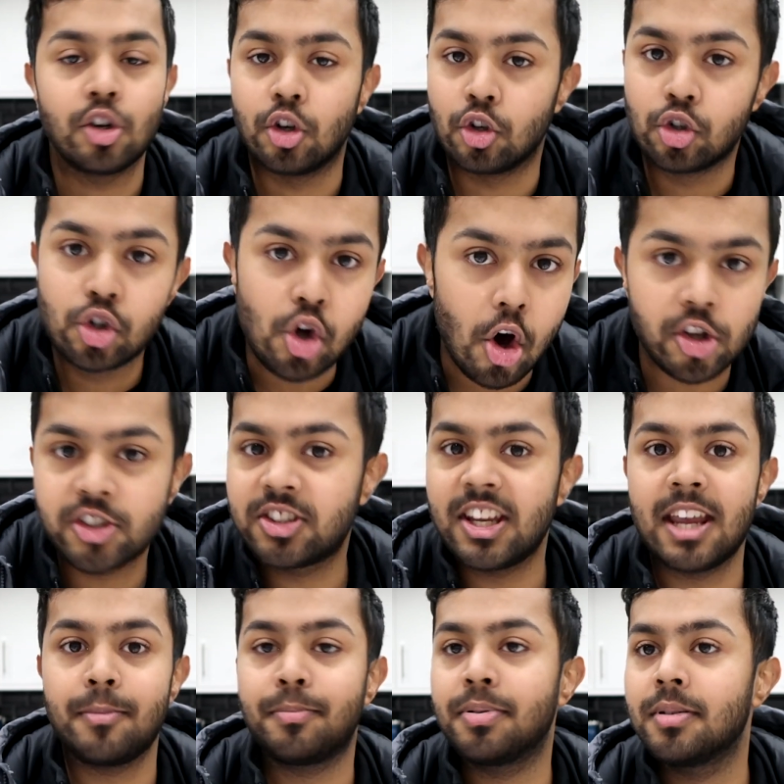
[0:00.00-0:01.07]
the
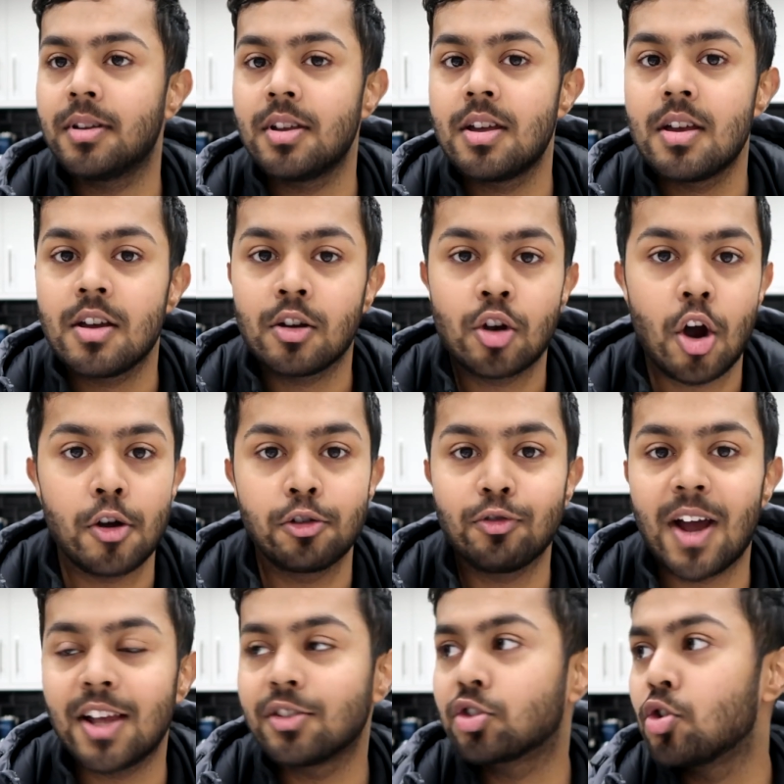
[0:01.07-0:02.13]
gossip going
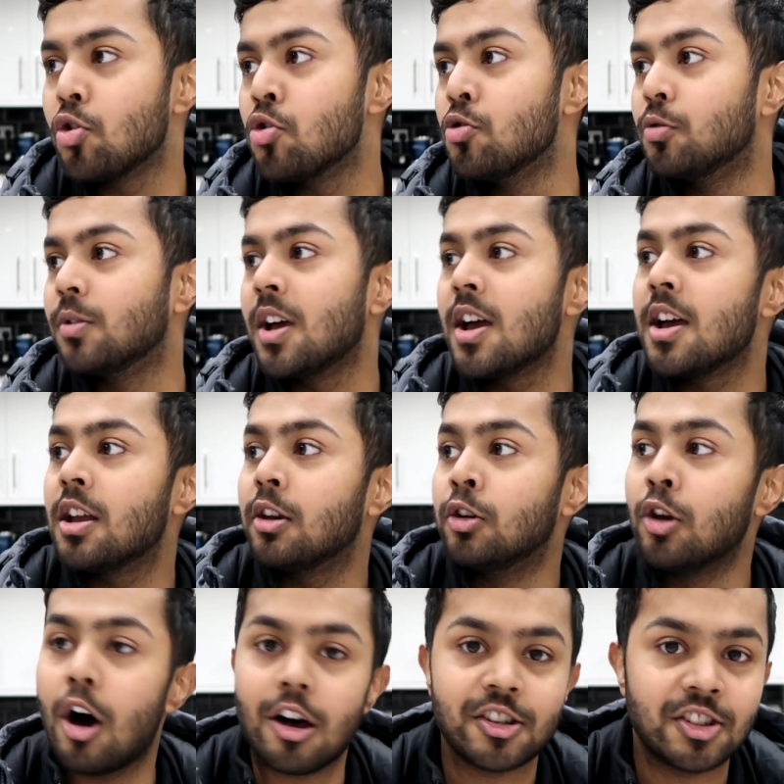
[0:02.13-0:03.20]
around school,
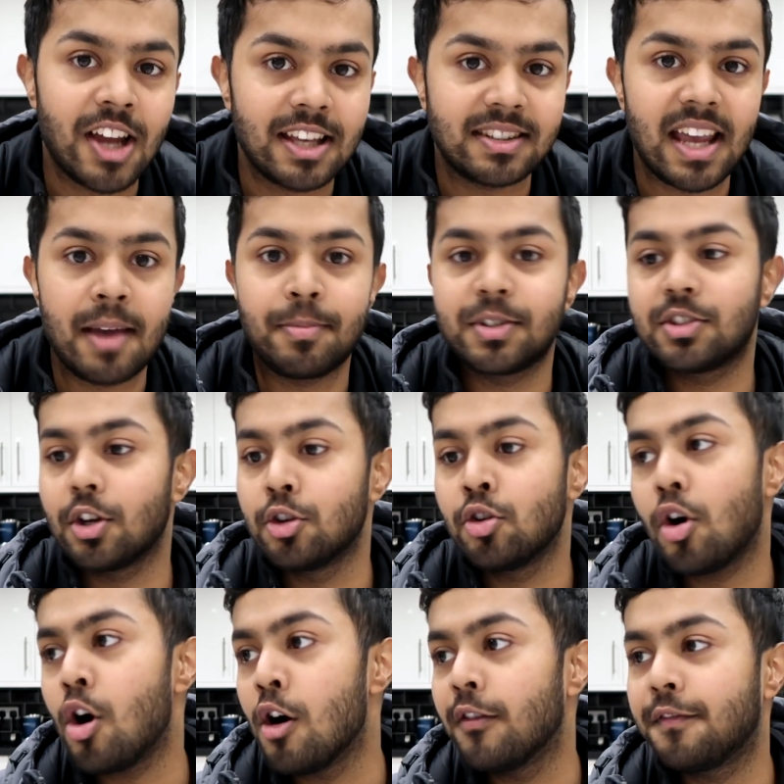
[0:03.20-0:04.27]
last night's episode
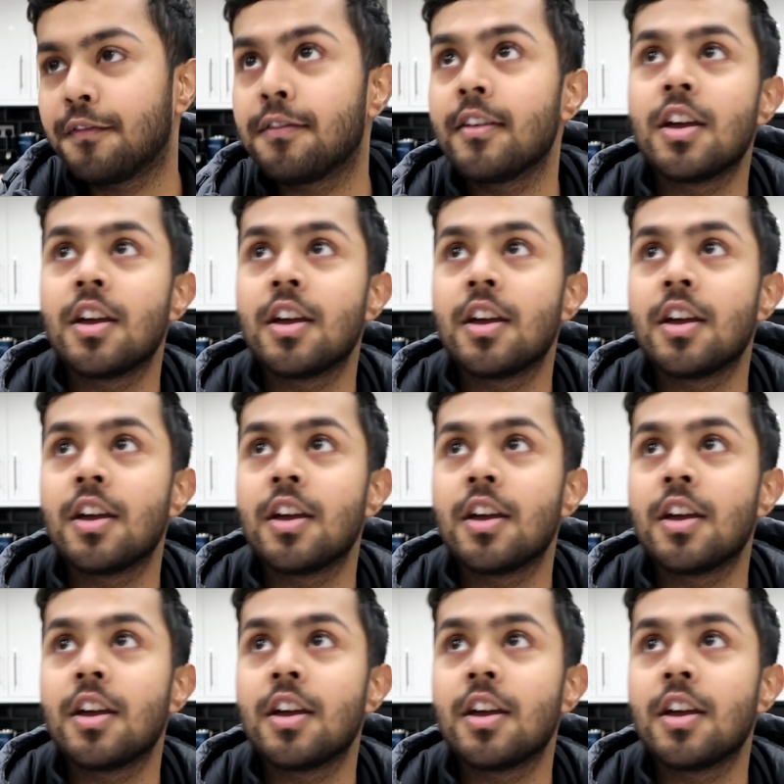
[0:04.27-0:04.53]
of